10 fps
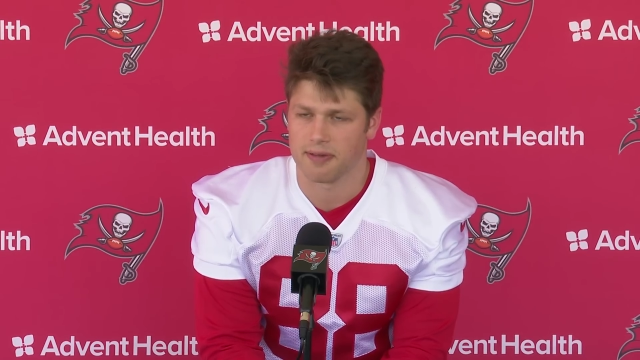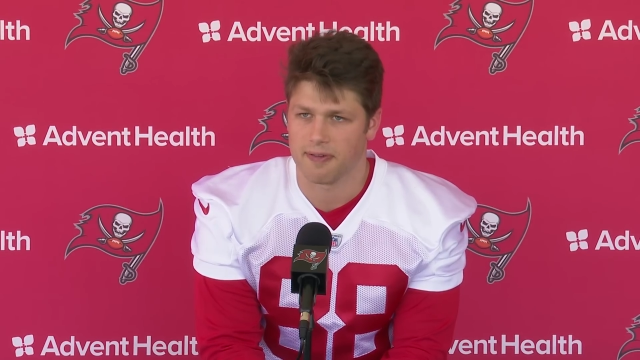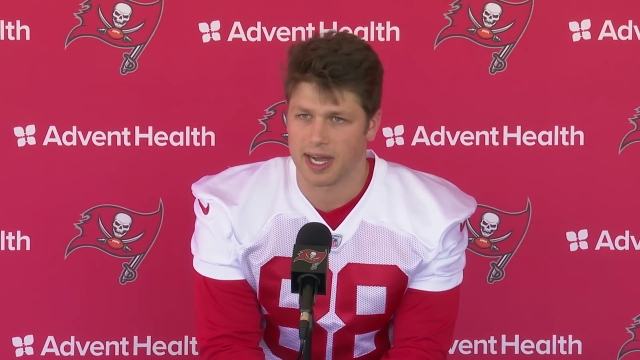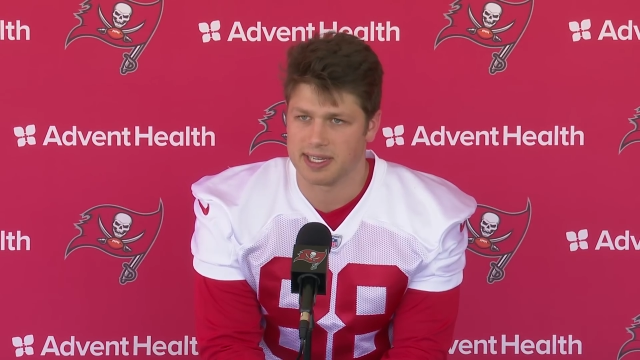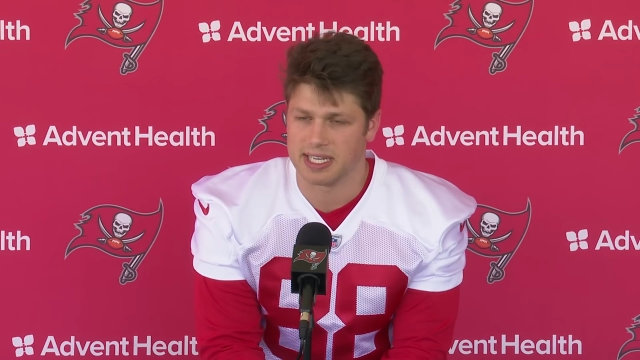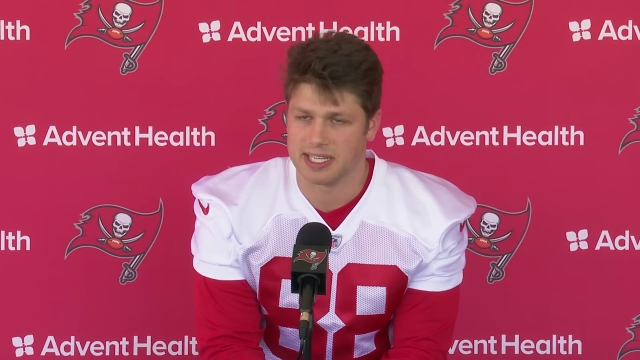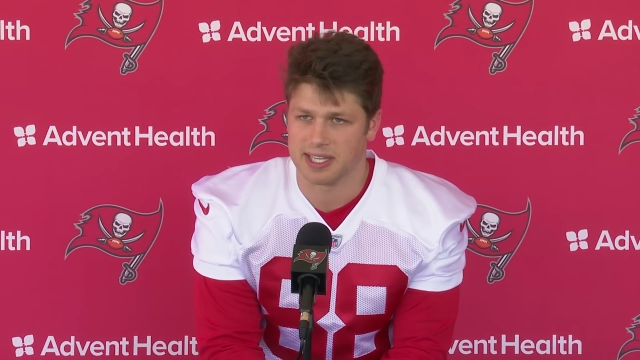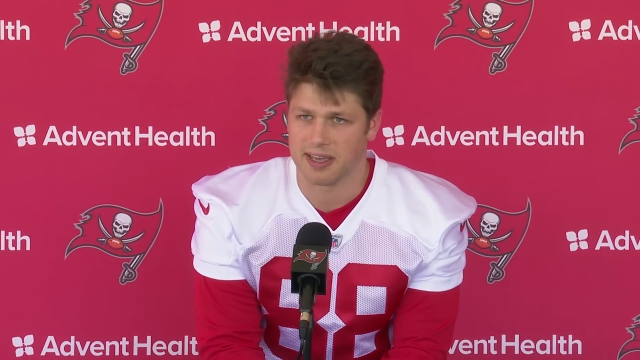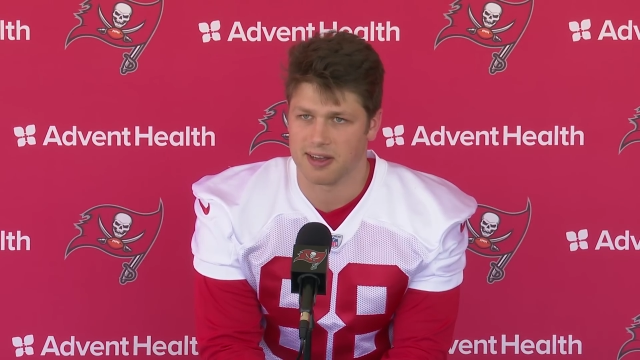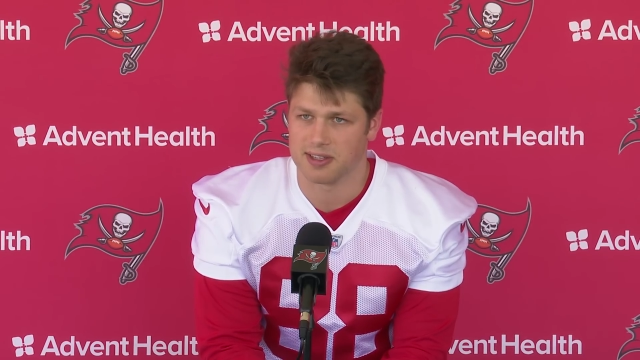fine
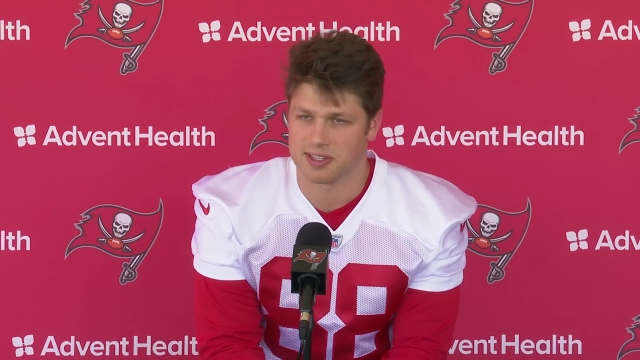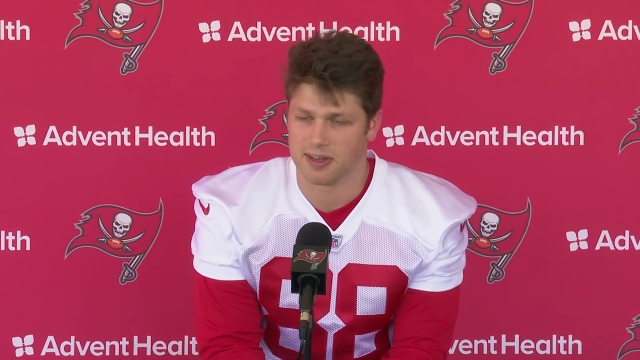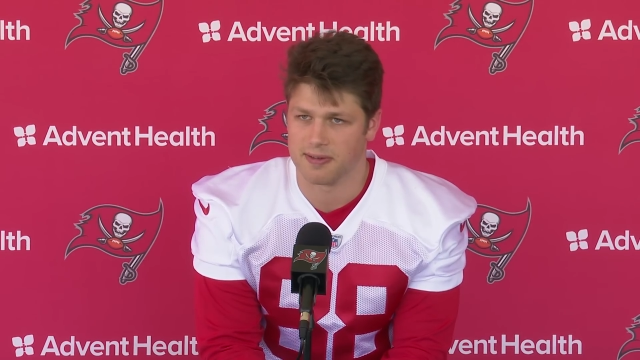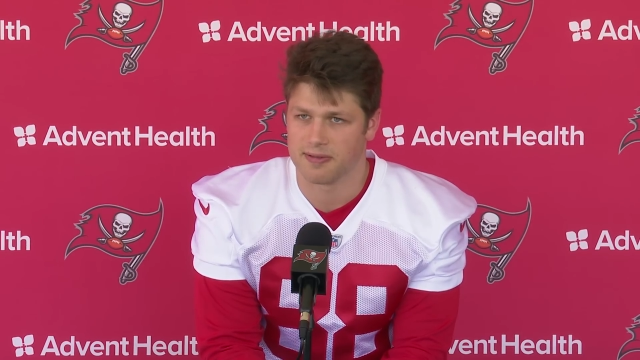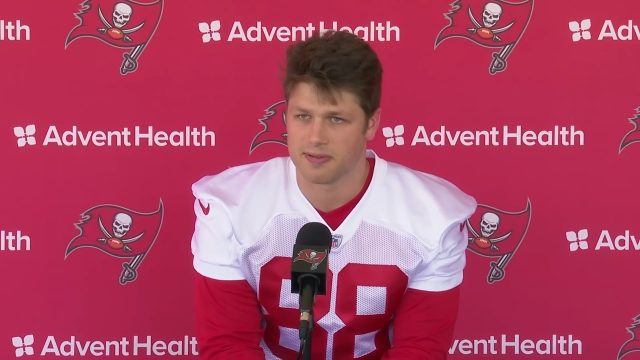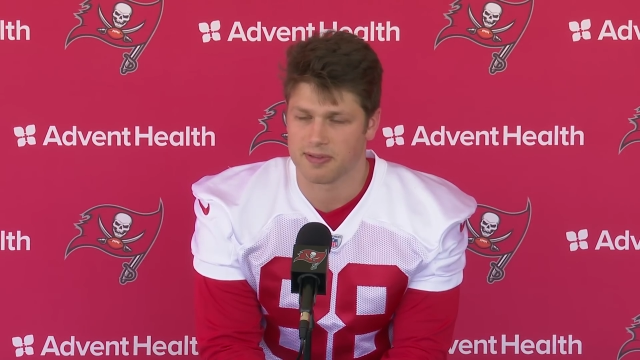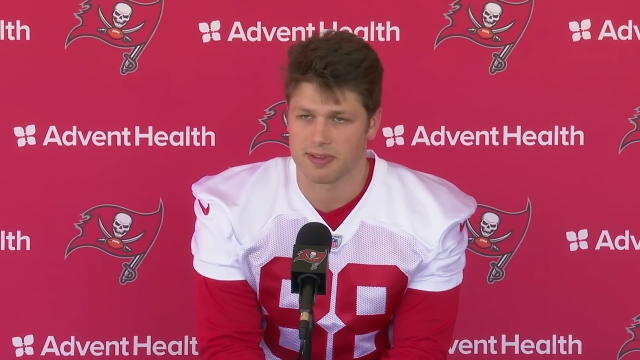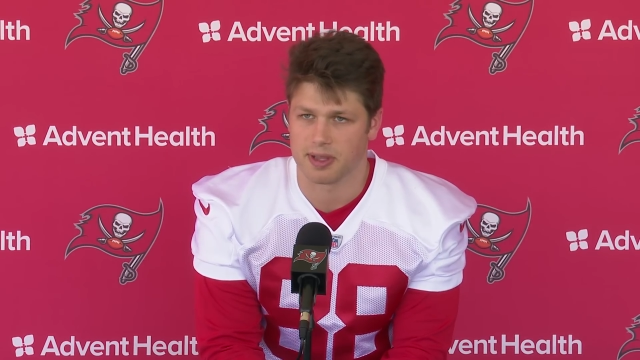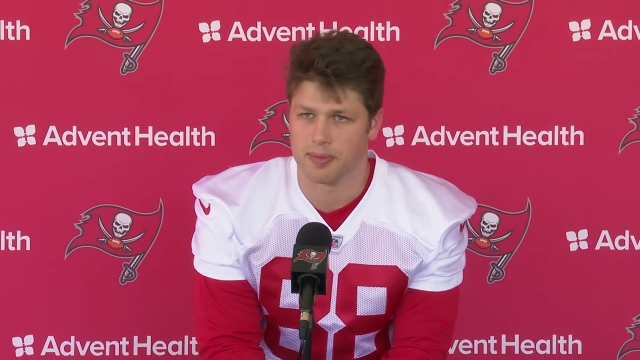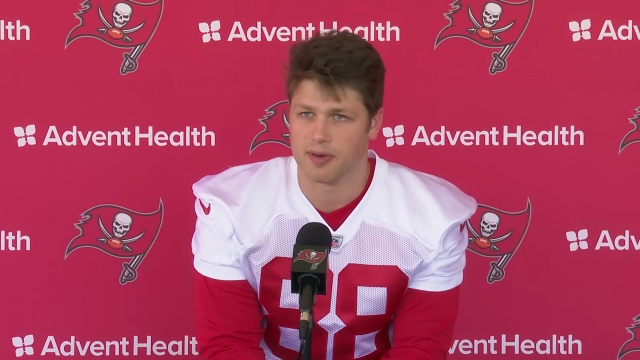details of
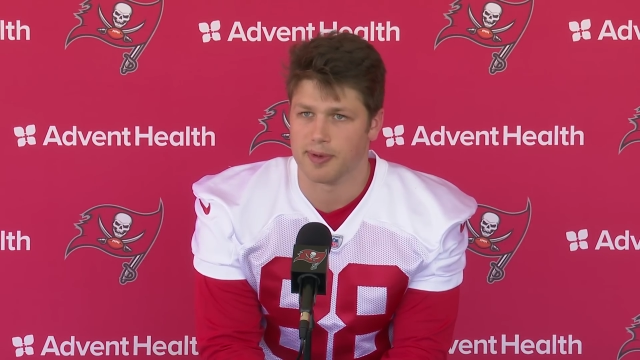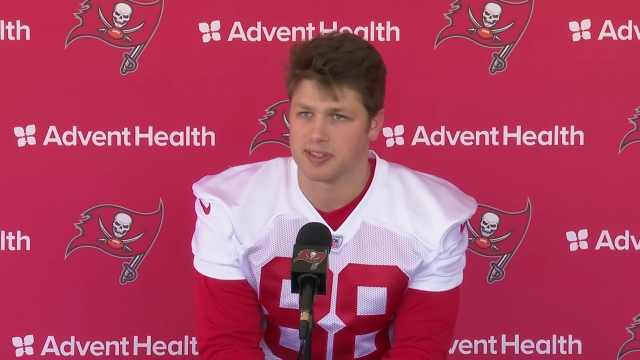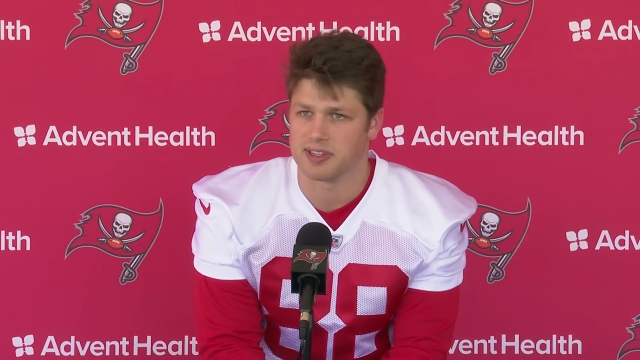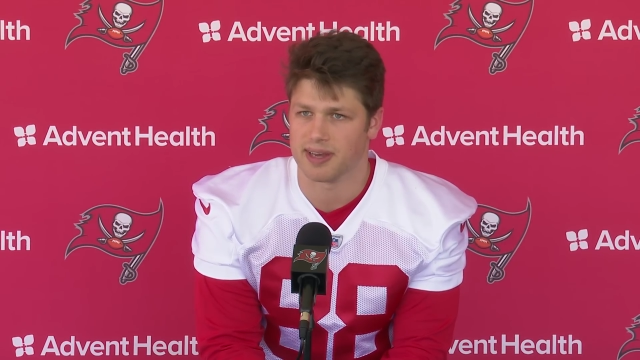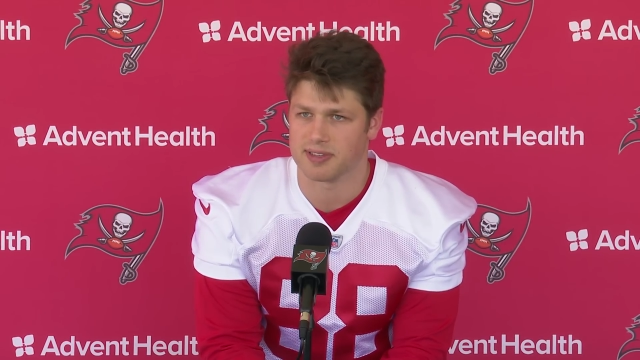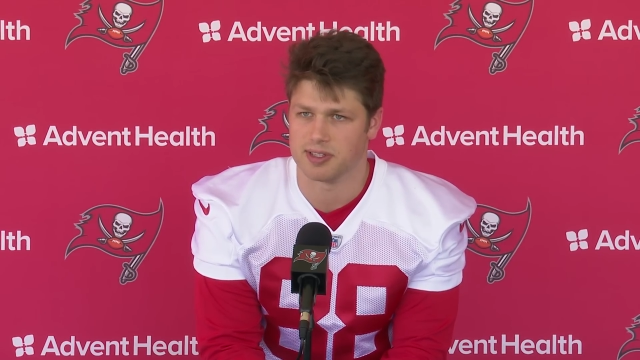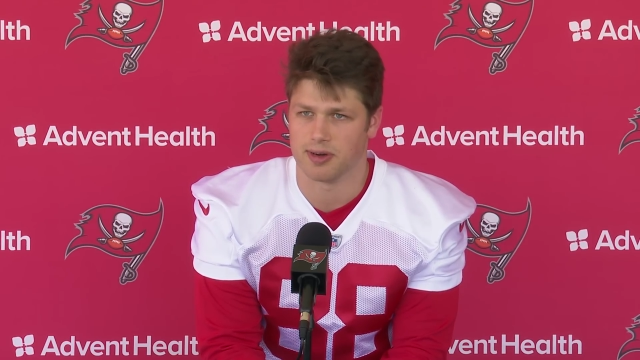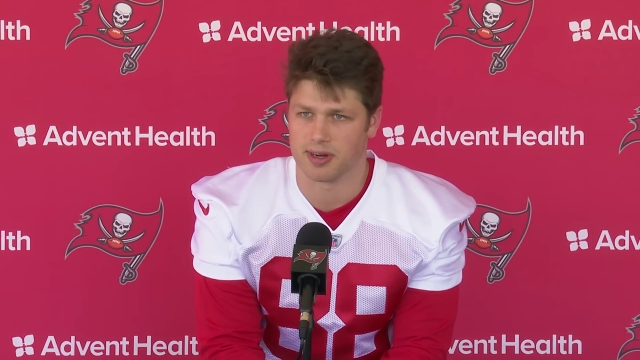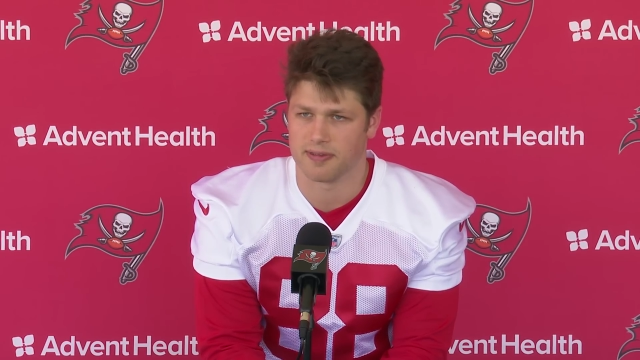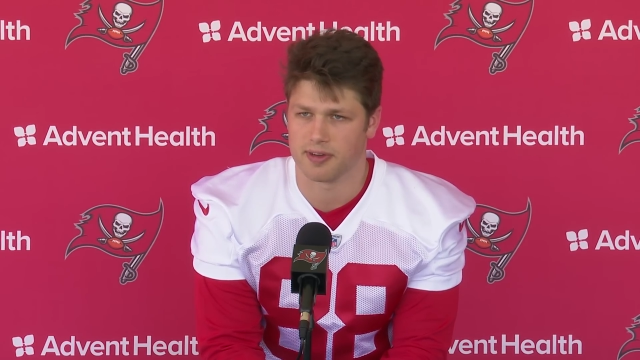the movements you have to
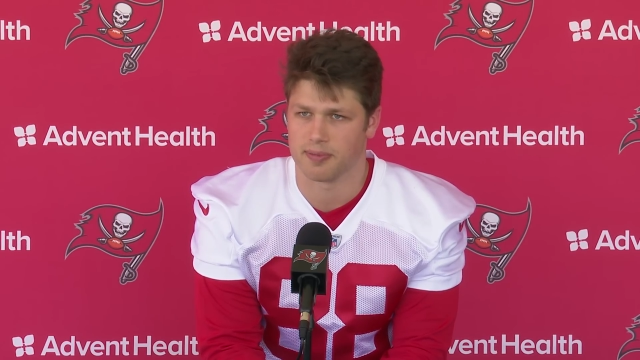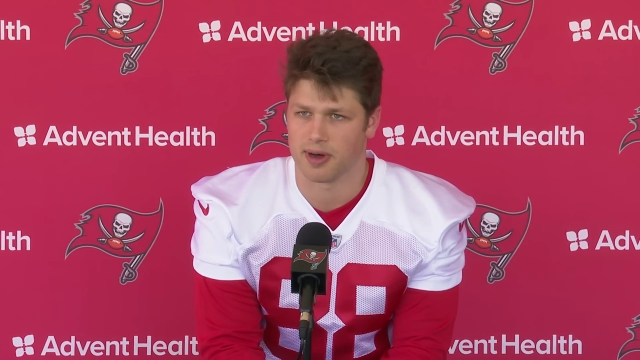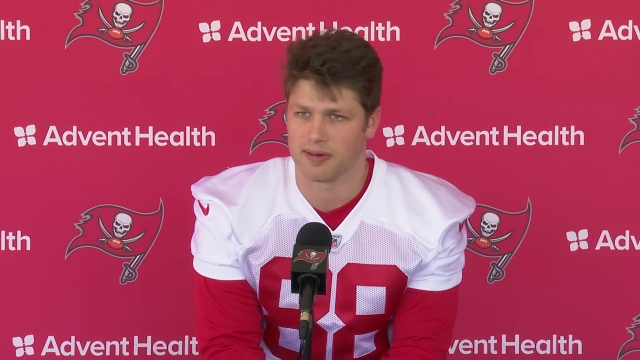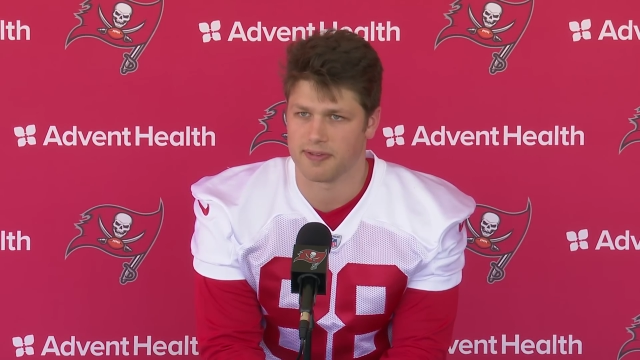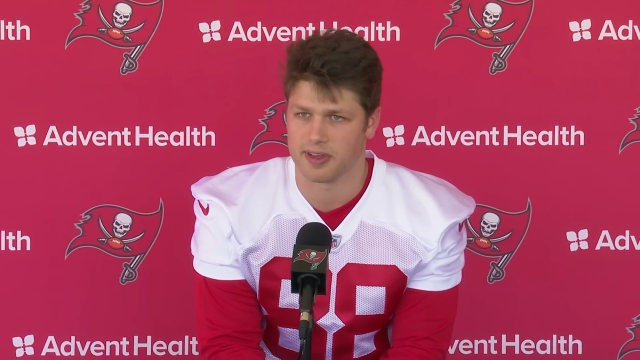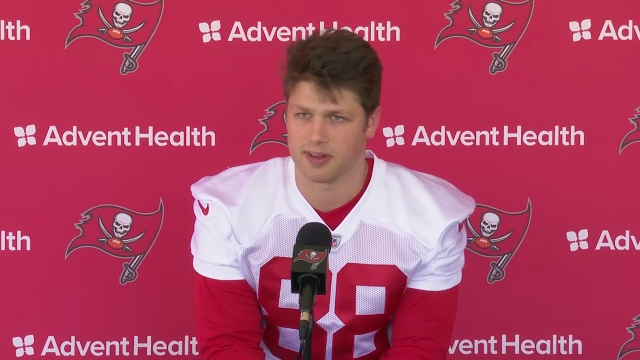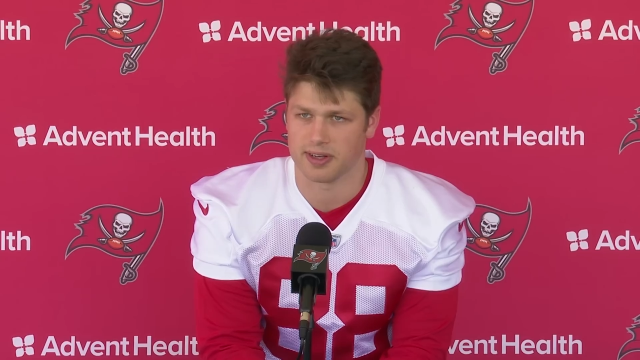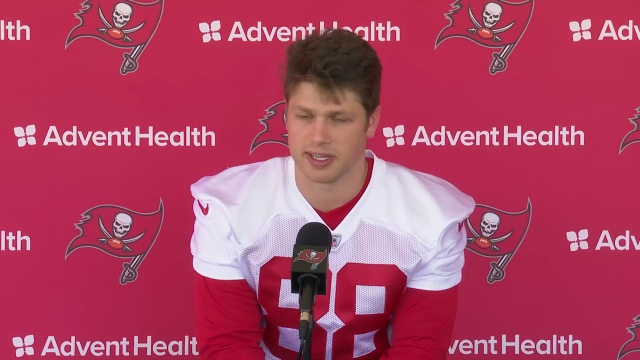do on a football field,